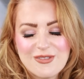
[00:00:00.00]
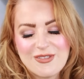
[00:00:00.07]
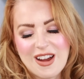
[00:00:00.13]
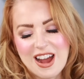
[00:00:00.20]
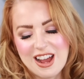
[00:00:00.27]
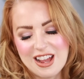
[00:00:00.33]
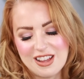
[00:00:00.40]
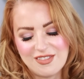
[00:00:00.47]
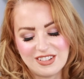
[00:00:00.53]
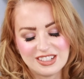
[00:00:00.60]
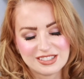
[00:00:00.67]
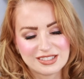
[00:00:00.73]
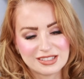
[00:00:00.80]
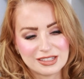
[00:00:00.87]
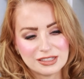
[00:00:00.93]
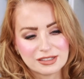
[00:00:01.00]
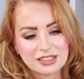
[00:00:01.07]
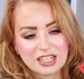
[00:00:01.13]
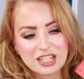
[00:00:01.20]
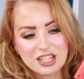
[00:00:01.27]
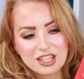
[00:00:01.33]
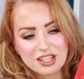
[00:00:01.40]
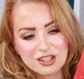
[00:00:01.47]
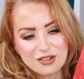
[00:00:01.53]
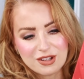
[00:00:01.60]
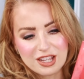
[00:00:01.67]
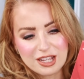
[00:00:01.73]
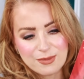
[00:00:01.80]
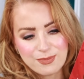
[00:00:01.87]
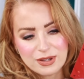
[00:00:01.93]
five is this
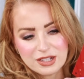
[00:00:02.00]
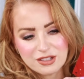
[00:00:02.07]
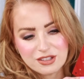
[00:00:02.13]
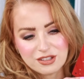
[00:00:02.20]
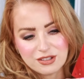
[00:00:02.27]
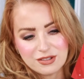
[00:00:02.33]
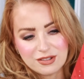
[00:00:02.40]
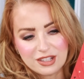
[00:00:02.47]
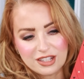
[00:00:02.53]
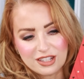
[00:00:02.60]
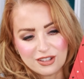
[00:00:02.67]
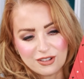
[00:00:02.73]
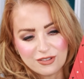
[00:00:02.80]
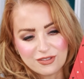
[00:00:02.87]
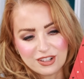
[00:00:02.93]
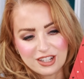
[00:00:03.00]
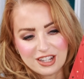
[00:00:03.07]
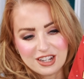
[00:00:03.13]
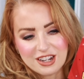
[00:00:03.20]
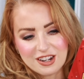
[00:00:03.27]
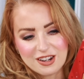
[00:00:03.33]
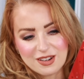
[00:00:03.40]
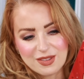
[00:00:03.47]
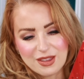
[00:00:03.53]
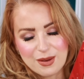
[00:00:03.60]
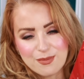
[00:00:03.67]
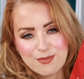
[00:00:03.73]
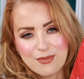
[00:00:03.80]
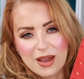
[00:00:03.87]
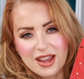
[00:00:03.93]
cutie patootie over here, the
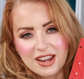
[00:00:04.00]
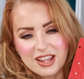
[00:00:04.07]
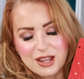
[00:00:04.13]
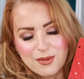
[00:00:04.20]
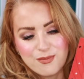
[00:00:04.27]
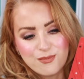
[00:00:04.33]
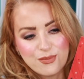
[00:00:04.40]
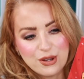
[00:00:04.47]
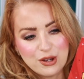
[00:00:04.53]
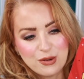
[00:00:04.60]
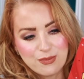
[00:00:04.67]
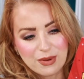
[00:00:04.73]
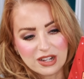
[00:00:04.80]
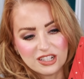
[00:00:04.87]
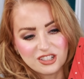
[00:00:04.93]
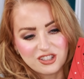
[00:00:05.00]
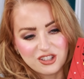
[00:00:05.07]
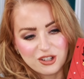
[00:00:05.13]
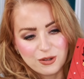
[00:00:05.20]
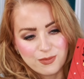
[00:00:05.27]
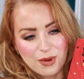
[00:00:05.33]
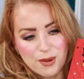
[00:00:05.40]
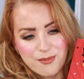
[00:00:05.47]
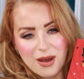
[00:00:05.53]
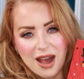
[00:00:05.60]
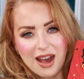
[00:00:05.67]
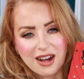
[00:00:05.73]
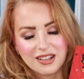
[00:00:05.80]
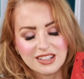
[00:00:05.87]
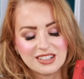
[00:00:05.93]
Betty Boop A Dupe
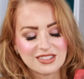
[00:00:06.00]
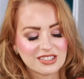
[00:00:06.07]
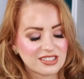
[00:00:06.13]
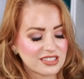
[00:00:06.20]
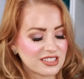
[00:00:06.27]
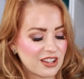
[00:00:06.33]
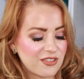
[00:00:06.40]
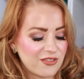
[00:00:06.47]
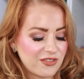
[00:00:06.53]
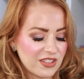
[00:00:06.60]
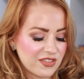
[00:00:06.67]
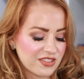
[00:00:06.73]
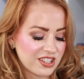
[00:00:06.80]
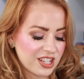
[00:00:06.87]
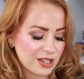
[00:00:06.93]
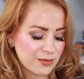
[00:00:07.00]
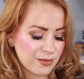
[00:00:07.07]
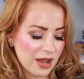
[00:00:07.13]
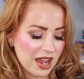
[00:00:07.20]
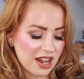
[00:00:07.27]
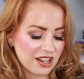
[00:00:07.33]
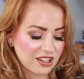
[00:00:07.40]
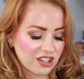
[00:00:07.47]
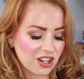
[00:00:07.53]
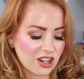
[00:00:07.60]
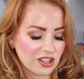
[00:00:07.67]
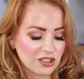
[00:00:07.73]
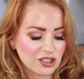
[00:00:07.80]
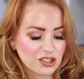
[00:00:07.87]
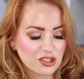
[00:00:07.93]
palette. This is a 15 pan
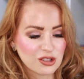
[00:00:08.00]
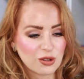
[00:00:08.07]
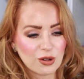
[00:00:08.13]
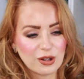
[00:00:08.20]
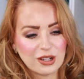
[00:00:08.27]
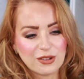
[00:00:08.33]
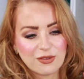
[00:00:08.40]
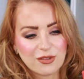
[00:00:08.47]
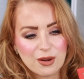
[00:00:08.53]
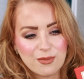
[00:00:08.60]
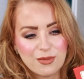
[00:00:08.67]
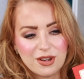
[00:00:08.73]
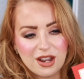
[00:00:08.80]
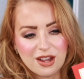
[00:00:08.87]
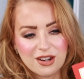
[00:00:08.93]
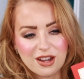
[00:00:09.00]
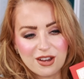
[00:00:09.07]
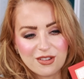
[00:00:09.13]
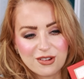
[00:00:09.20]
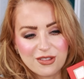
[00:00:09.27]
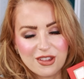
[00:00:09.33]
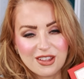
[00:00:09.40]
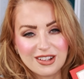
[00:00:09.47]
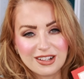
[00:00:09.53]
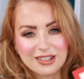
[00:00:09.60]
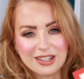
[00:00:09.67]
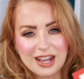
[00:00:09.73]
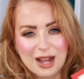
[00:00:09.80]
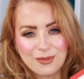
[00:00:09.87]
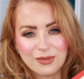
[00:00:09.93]
color story from none other than
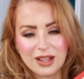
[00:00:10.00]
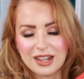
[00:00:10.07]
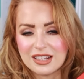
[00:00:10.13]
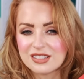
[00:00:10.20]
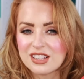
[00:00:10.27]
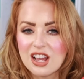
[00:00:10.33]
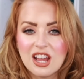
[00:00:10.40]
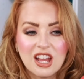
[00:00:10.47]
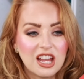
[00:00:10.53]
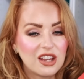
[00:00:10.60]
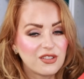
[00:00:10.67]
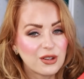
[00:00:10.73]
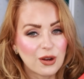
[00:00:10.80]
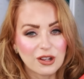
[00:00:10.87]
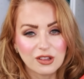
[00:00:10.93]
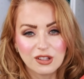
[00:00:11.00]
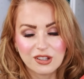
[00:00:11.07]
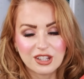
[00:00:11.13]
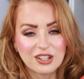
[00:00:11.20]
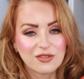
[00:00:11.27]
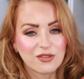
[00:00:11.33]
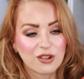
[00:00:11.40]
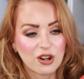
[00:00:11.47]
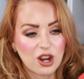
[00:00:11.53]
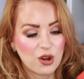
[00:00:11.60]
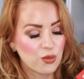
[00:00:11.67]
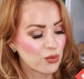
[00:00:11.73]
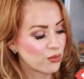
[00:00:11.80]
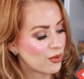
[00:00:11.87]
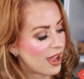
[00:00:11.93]
Glamlite. If you are looking for a
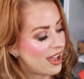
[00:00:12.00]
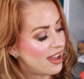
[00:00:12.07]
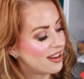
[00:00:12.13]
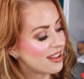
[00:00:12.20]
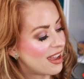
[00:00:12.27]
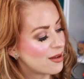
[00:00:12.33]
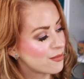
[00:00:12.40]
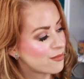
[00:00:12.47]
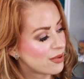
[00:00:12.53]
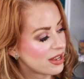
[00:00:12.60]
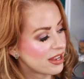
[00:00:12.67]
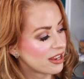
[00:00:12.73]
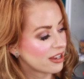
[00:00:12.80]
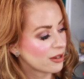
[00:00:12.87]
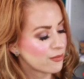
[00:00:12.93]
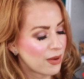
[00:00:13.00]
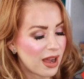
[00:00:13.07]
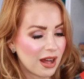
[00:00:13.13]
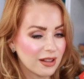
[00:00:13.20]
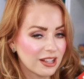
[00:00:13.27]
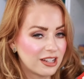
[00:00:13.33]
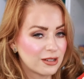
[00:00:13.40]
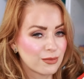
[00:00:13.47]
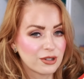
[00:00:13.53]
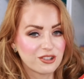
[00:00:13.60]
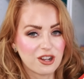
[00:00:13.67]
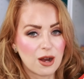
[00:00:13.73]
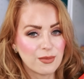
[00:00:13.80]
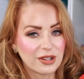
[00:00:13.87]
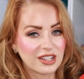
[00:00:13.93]
red and pink palette,
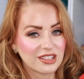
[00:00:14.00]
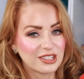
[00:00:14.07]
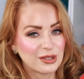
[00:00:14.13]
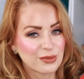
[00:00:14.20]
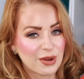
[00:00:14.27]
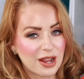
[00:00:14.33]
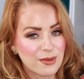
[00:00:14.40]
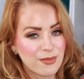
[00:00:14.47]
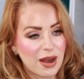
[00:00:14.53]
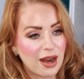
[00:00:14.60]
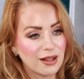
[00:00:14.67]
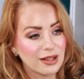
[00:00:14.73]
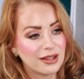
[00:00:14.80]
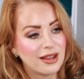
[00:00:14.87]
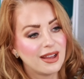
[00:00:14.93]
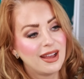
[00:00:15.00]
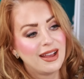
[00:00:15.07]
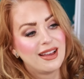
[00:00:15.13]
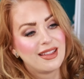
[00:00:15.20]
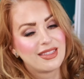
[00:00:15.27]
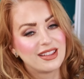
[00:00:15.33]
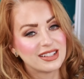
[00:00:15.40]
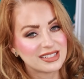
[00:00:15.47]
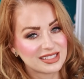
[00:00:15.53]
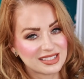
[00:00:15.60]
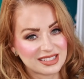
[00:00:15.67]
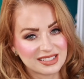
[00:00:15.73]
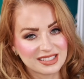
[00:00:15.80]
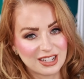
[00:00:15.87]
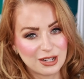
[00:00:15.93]
predominantly red palette, this
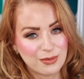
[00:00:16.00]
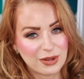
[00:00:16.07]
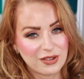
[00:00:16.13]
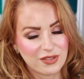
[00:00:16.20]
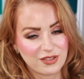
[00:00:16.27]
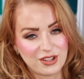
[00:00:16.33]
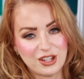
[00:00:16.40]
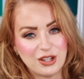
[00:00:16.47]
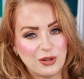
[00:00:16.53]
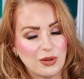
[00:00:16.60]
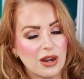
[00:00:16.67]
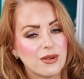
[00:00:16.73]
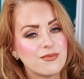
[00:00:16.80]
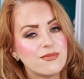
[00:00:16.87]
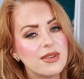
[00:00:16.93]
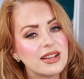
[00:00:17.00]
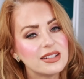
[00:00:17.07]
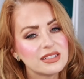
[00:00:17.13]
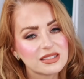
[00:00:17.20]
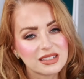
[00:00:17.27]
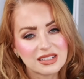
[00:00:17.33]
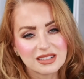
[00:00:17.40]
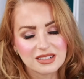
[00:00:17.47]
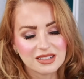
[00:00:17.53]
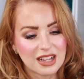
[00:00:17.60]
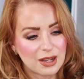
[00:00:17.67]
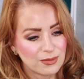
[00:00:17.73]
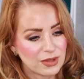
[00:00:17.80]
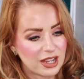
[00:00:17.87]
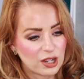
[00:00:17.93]
is going to be for you. Amazing
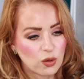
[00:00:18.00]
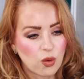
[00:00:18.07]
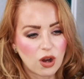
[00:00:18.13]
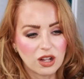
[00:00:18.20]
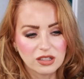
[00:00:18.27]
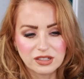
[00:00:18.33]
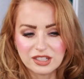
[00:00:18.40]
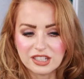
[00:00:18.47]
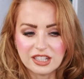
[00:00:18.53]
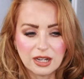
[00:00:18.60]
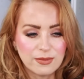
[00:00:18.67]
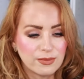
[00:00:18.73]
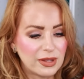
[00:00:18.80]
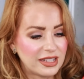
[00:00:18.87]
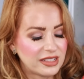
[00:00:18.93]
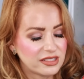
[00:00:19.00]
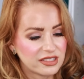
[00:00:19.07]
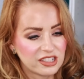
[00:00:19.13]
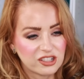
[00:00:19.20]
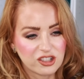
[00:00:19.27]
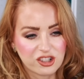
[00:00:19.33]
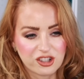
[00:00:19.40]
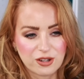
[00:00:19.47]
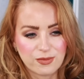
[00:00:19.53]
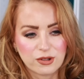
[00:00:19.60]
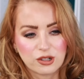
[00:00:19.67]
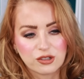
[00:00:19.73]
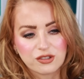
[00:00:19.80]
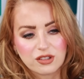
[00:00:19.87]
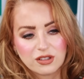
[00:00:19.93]
Glamlite quality, amazing
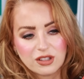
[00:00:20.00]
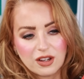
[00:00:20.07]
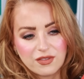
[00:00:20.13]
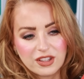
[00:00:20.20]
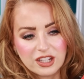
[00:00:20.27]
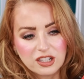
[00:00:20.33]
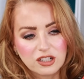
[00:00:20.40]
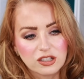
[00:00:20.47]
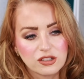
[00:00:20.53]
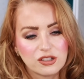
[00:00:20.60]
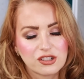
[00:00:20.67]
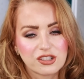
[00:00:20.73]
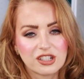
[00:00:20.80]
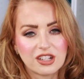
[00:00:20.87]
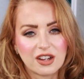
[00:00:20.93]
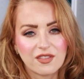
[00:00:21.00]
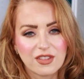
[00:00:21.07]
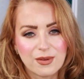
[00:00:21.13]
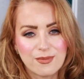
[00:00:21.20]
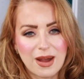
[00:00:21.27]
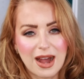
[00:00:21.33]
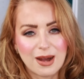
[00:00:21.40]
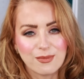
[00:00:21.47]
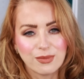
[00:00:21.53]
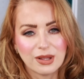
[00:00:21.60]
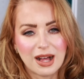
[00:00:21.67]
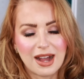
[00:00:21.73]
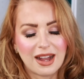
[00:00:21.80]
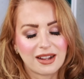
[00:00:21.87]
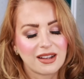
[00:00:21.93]
shimmers. Love the inclusion of the matte
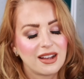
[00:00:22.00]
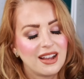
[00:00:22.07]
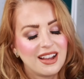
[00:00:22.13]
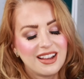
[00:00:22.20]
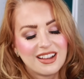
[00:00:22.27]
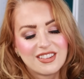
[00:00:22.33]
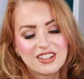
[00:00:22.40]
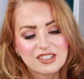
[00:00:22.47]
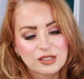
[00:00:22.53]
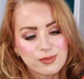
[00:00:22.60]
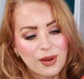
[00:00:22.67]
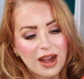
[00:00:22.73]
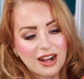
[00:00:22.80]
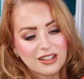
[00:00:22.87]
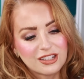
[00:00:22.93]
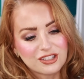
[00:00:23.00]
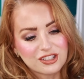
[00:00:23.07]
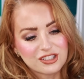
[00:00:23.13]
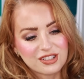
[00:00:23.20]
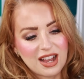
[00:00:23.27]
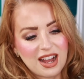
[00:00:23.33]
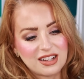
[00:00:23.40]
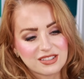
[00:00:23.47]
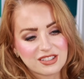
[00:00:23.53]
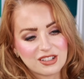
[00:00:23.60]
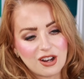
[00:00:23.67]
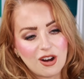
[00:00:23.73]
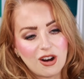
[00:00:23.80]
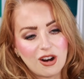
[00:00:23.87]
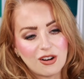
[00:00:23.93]
black. This palette just has it
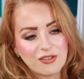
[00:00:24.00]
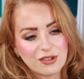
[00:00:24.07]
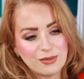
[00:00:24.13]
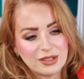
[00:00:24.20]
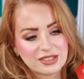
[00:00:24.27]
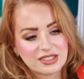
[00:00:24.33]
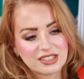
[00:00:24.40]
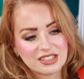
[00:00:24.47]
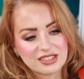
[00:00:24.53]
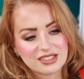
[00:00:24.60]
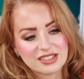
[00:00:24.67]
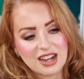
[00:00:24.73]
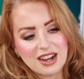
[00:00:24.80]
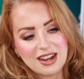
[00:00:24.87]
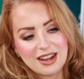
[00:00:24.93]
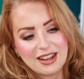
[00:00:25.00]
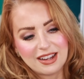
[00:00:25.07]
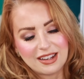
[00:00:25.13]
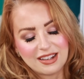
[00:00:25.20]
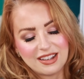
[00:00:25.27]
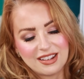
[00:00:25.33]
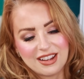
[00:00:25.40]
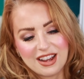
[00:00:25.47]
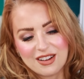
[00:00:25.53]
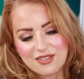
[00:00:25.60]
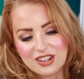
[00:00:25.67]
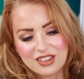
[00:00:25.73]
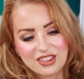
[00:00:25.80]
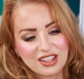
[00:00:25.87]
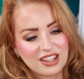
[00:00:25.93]
all from its design and
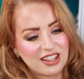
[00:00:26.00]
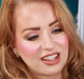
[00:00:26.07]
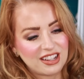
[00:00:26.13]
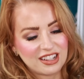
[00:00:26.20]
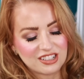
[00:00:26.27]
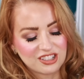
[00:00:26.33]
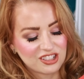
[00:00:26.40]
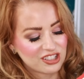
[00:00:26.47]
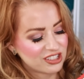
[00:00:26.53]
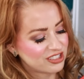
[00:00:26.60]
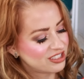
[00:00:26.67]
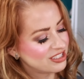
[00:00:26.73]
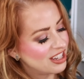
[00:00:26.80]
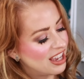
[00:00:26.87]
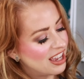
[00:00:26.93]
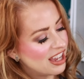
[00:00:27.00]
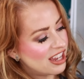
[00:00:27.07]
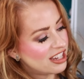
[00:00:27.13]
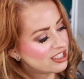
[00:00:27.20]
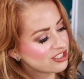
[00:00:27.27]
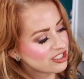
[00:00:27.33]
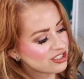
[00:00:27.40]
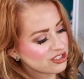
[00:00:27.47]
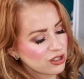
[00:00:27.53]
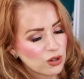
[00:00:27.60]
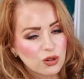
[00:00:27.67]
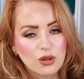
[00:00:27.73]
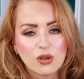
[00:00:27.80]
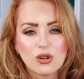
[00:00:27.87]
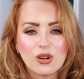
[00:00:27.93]
everything. It's just it's just so
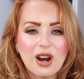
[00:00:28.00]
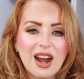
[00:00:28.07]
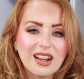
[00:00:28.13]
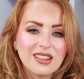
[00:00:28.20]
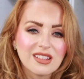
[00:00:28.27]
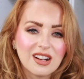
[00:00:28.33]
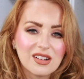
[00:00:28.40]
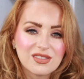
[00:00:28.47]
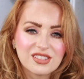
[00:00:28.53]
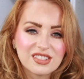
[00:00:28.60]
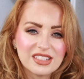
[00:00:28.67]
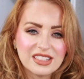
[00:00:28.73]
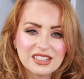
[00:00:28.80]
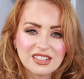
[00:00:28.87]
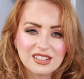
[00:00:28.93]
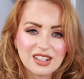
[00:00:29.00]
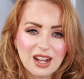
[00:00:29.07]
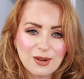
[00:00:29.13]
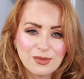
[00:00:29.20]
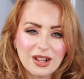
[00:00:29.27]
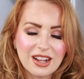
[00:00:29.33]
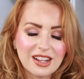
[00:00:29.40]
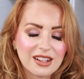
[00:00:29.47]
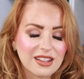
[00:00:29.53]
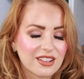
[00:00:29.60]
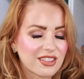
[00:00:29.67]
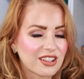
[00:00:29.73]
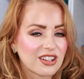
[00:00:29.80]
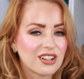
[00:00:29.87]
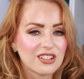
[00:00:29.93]
cool. I love seeing Glamlite
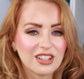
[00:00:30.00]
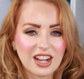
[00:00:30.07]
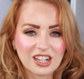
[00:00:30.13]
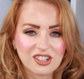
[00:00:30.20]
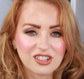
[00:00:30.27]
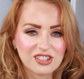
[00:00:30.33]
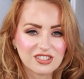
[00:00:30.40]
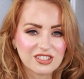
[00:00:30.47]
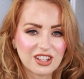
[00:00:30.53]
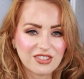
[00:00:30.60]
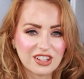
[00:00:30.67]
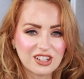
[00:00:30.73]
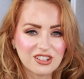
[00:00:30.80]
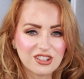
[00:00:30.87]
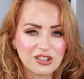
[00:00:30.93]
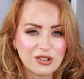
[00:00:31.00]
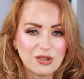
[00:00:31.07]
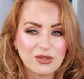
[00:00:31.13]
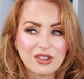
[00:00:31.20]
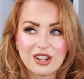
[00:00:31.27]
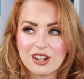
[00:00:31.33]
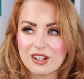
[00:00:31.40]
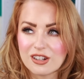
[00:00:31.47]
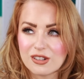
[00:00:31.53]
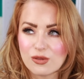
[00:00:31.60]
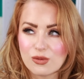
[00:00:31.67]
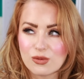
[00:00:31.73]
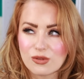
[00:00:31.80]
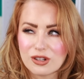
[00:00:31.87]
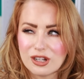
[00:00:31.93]
like the collections that they do. They're
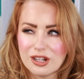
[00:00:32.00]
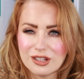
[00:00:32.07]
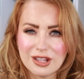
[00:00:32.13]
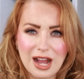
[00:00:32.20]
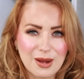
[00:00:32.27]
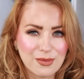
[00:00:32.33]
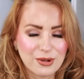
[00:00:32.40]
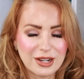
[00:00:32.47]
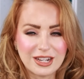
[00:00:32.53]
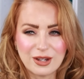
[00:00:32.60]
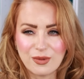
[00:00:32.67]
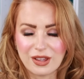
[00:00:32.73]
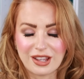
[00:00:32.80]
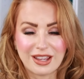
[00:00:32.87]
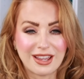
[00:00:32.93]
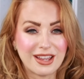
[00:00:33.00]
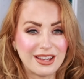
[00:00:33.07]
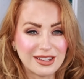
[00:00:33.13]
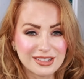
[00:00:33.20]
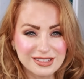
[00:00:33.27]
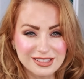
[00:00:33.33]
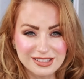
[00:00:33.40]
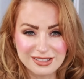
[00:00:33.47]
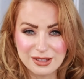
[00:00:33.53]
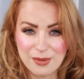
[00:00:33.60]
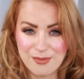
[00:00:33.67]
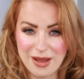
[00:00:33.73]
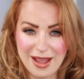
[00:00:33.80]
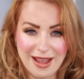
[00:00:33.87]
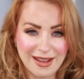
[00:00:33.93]
collaborating with Kiss, the
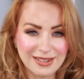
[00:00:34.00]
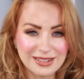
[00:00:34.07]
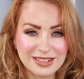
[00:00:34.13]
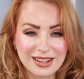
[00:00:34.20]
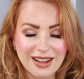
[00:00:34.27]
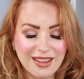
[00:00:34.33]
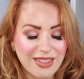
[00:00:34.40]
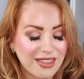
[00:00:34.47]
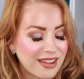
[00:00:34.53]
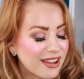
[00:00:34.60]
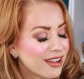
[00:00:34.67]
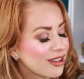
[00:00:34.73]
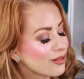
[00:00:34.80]
band, I think,